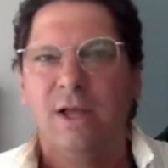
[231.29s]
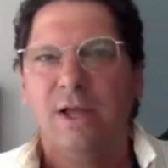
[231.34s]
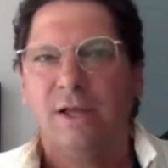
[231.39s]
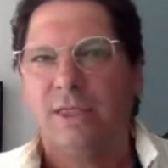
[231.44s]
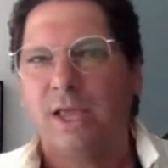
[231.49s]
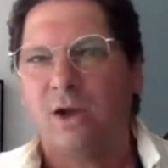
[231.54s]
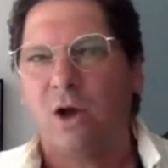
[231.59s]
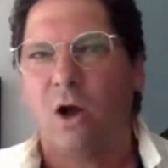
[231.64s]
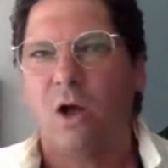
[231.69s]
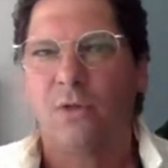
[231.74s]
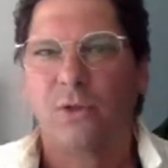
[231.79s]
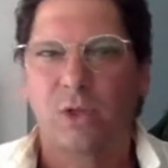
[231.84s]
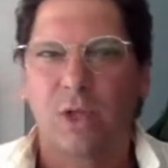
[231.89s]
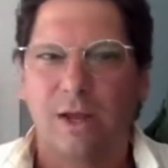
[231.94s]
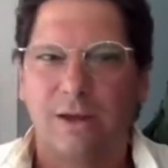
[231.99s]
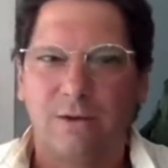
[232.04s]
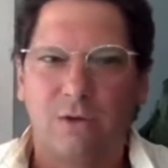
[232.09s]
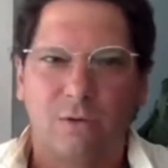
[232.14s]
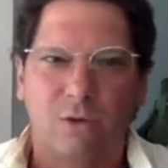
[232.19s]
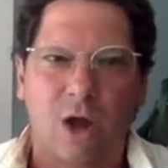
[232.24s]
They called
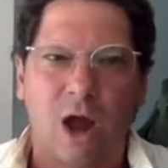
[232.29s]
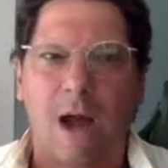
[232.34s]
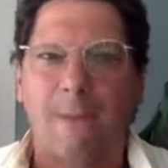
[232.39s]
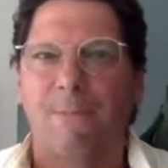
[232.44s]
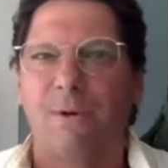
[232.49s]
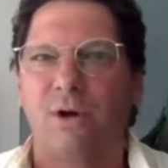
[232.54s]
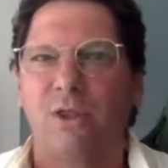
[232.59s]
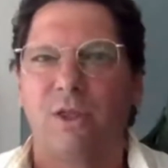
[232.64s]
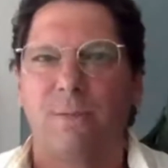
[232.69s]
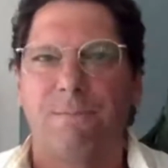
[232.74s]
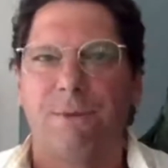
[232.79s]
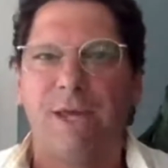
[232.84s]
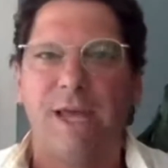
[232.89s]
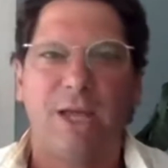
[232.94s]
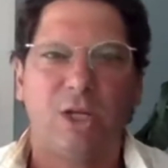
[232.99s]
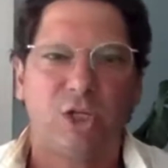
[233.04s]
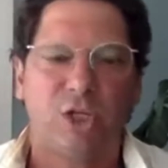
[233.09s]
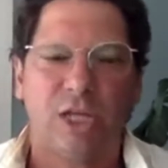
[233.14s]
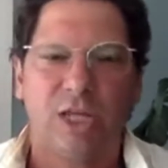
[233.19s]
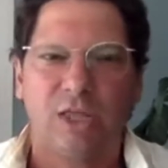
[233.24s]
copper the
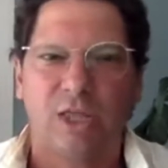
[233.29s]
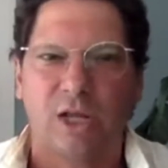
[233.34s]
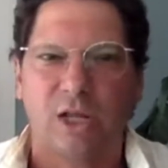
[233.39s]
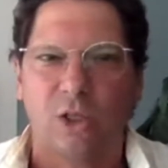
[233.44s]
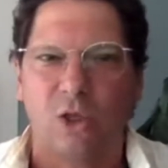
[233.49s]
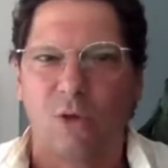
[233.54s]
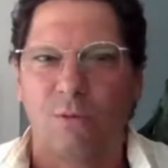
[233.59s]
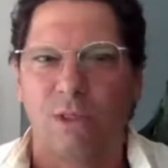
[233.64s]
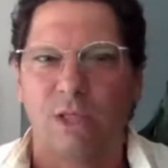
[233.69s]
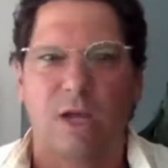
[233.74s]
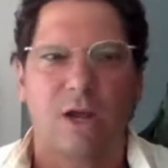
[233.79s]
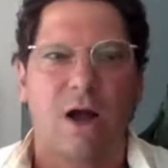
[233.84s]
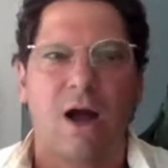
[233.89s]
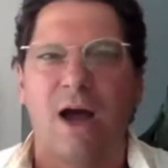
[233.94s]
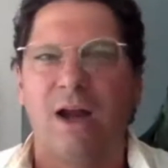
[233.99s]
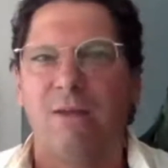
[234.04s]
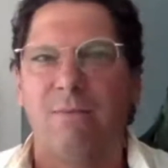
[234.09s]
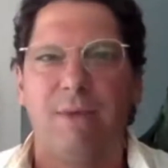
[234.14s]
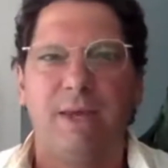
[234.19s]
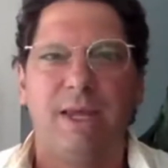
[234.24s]
PhD of the global
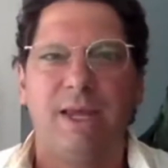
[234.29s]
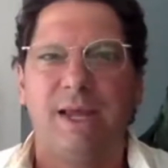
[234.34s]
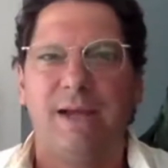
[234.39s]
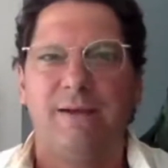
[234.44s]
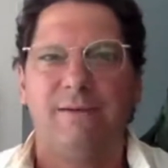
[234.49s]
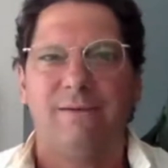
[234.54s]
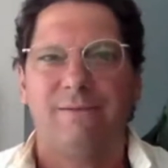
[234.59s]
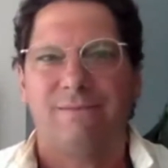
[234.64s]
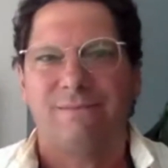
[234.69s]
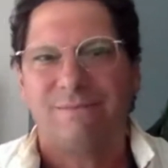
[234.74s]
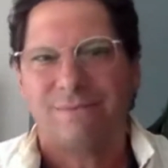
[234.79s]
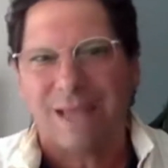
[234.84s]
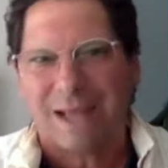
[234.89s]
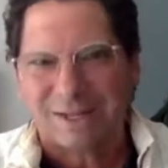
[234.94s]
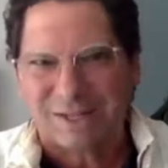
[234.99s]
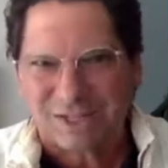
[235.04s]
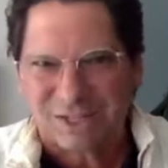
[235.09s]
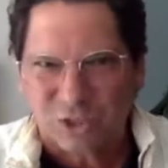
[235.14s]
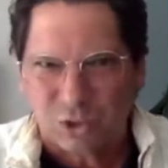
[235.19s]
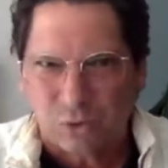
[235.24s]
economy, and
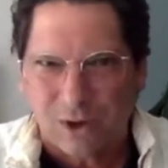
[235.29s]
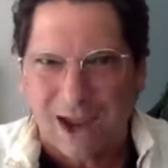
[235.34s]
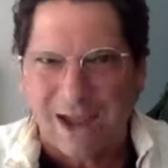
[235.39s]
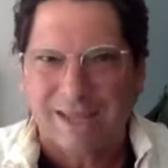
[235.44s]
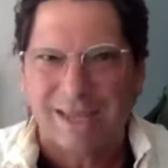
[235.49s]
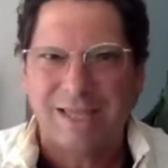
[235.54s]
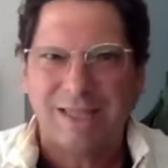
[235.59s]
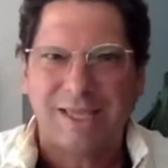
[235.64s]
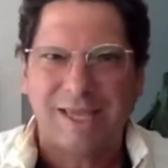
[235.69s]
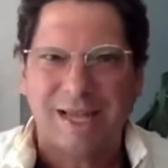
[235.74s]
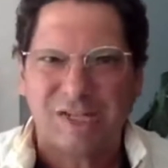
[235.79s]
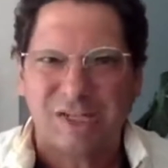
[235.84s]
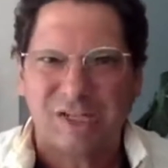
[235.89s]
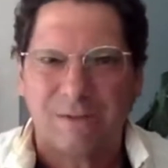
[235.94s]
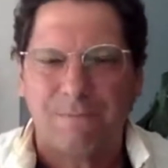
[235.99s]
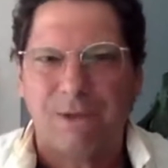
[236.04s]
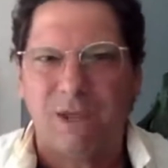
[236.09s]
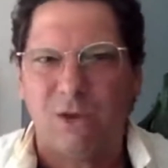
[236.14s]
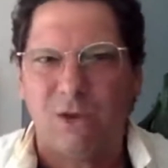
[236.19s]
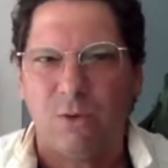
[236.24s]
that's tracking the
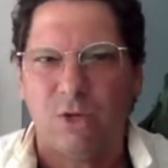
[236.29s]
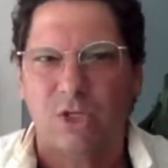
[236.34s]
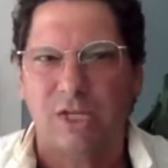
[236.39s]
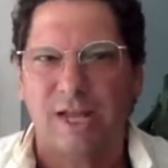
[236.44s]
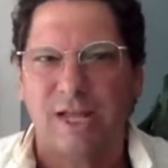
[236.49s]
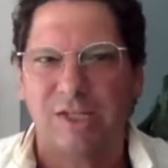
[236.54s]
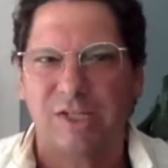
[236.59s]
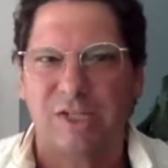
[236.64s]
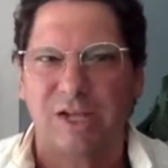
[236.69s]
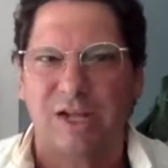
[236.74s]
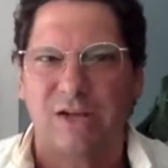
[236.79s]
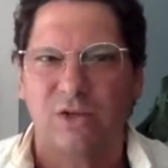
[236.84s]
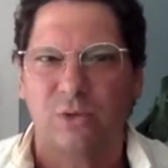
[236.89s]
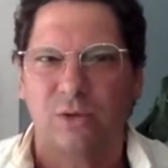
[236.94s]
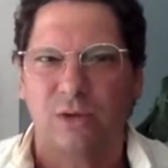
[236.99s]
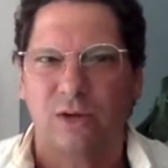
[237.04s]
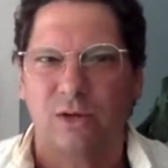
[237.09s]
S&P, which it has done